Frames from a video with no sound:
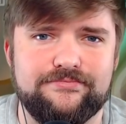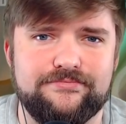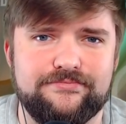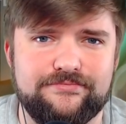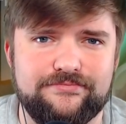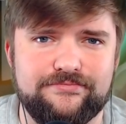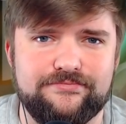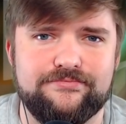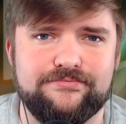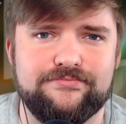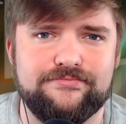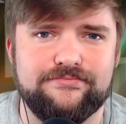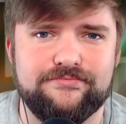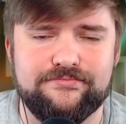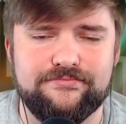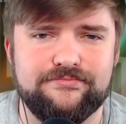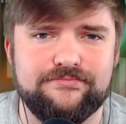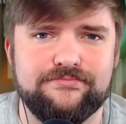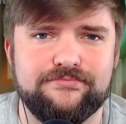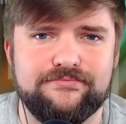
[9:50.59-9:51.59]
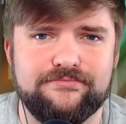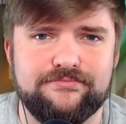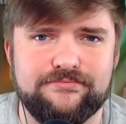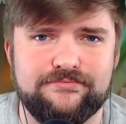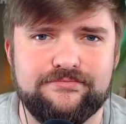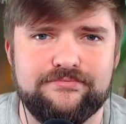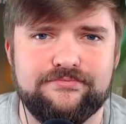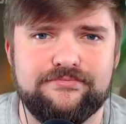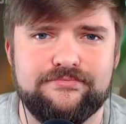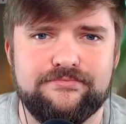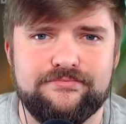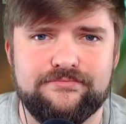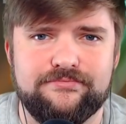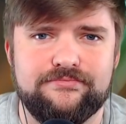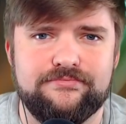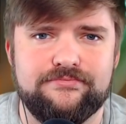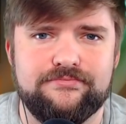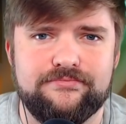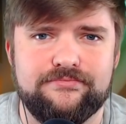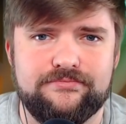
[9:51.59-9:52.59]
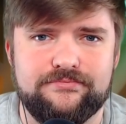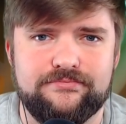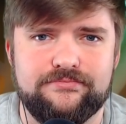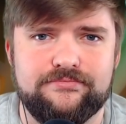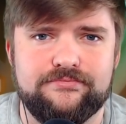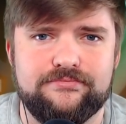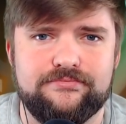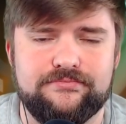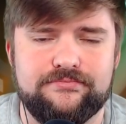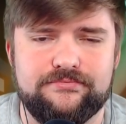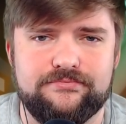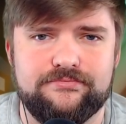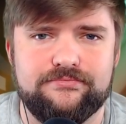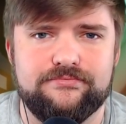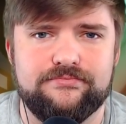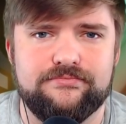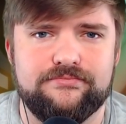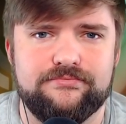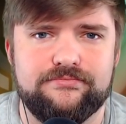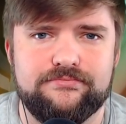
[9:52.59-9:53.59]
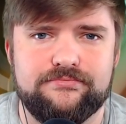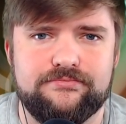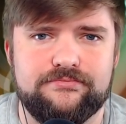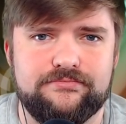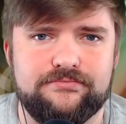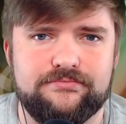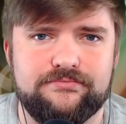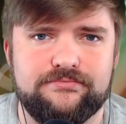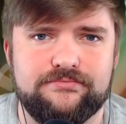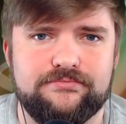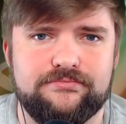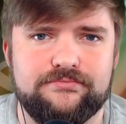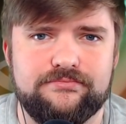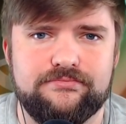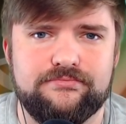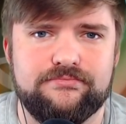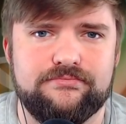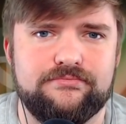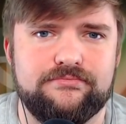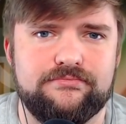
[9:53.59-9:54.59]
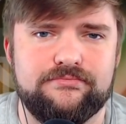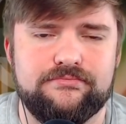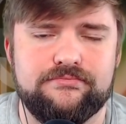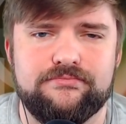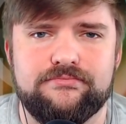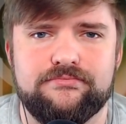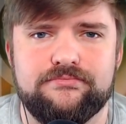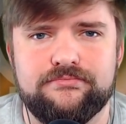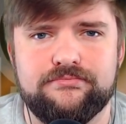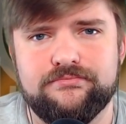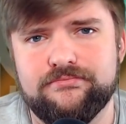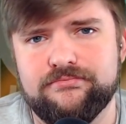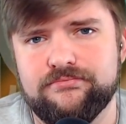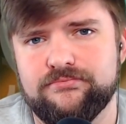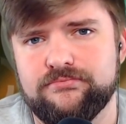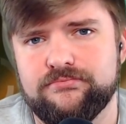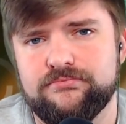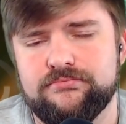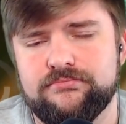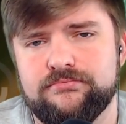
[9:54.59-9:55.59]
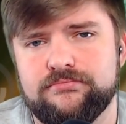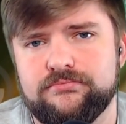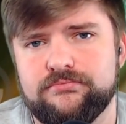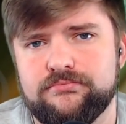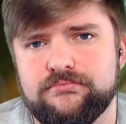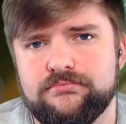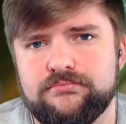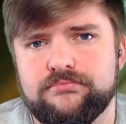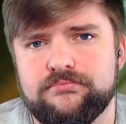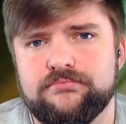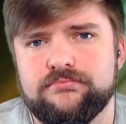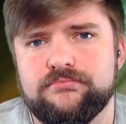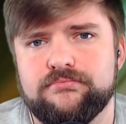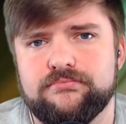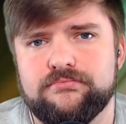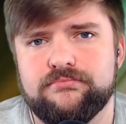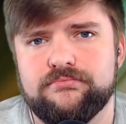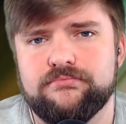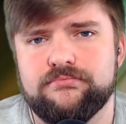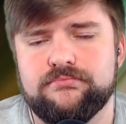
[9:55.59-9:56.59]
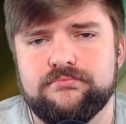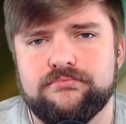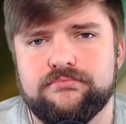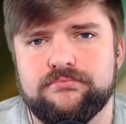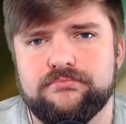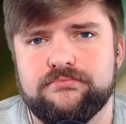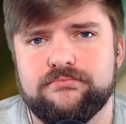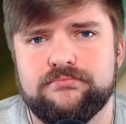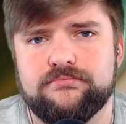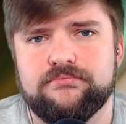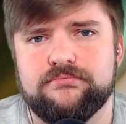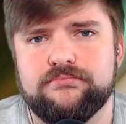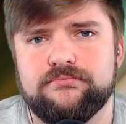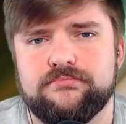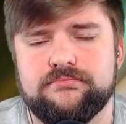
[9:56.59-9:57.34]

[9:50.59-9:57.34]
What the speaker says: (silent)